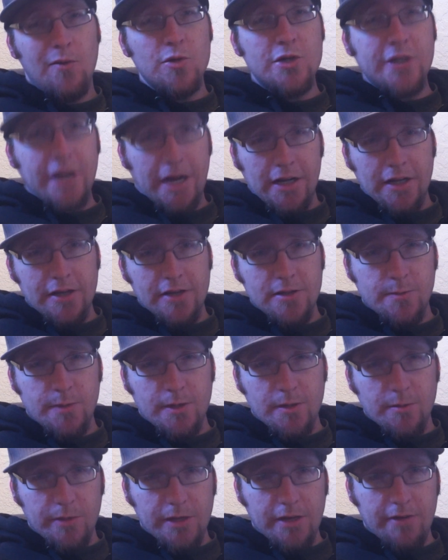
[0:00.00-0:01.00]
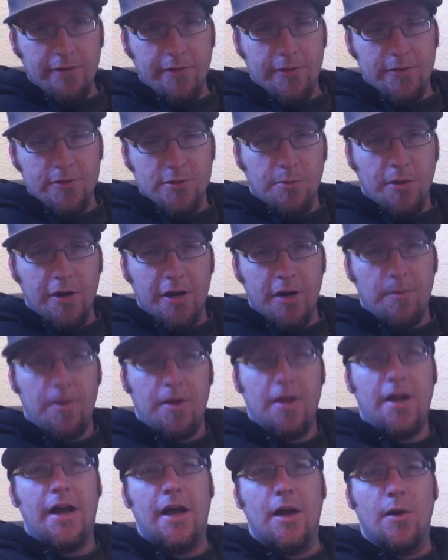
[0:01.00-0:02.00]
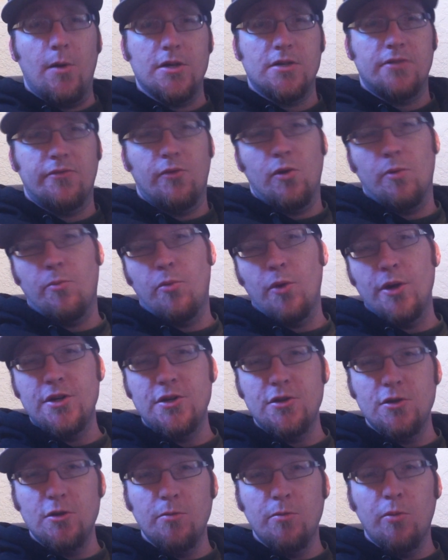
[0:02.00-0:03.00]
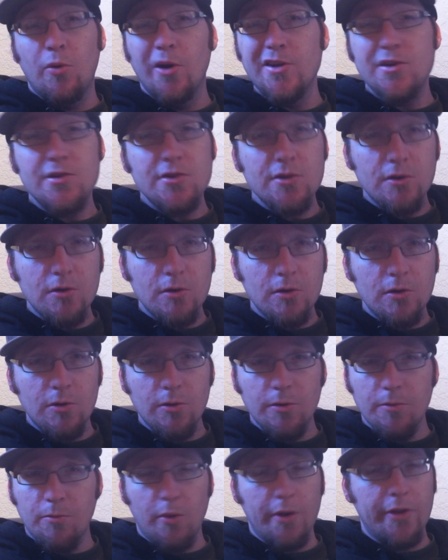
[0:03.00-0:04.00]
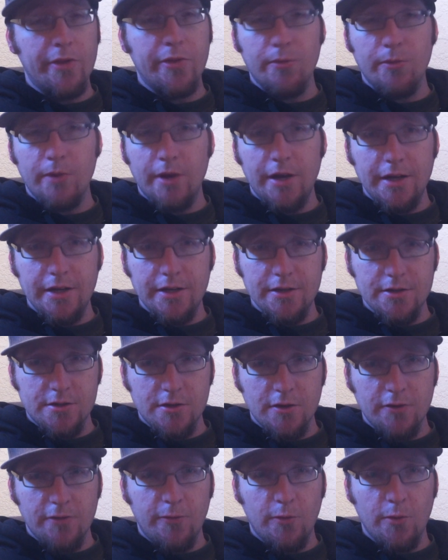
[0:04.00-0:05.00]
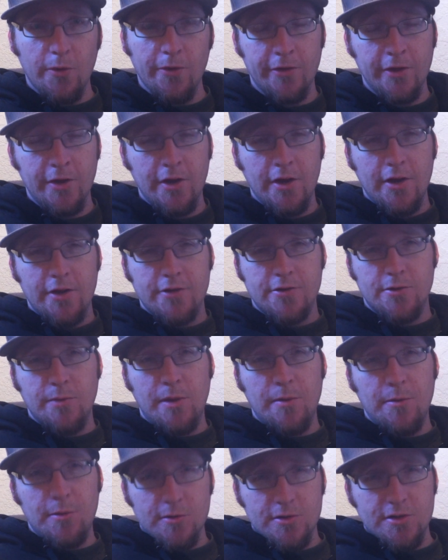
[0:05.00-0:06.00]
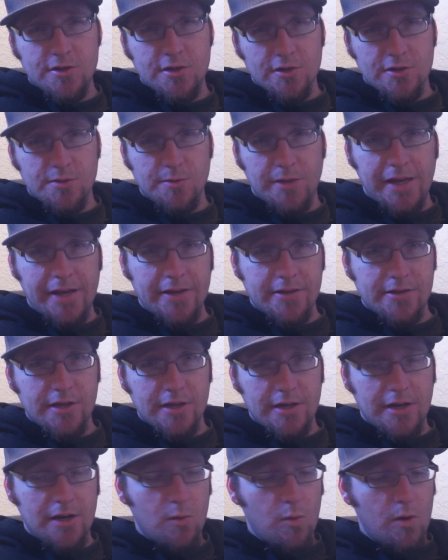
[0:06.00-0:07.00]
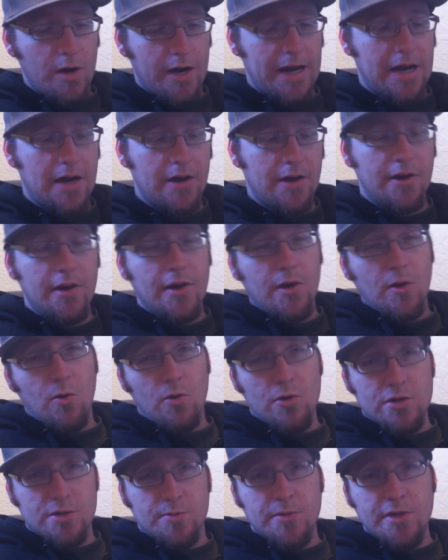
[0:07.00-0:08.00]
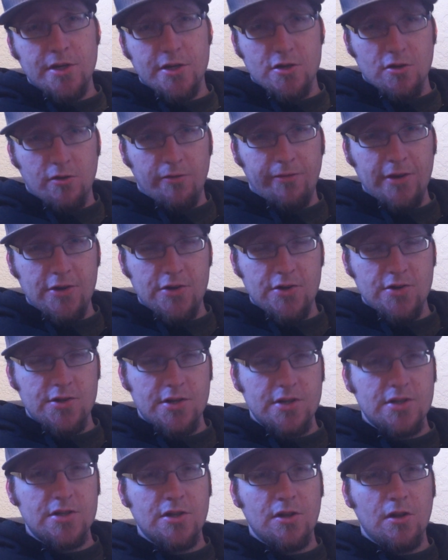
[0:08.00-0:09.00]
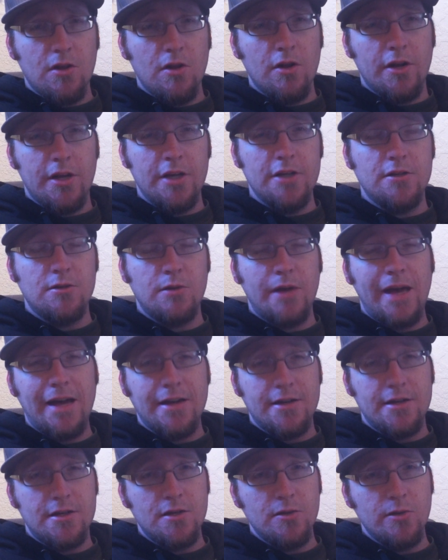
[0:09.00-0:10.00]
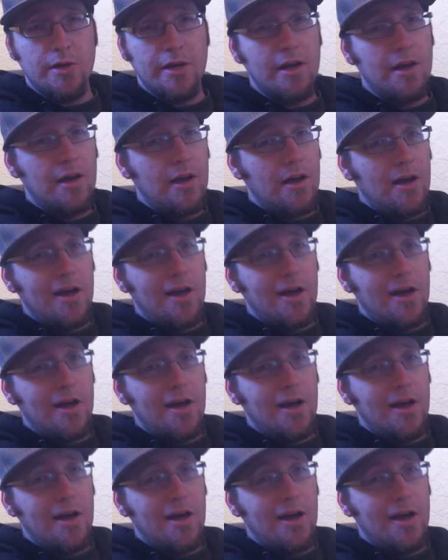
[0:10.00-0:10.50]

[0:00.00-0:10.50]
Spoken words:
which kind of leads me to believe that there's probably going to be an iOS 4.2.2 and 0.3 and so forth, so maybe there's still some kinks they need to work out or some additional features they're still looking to add to it.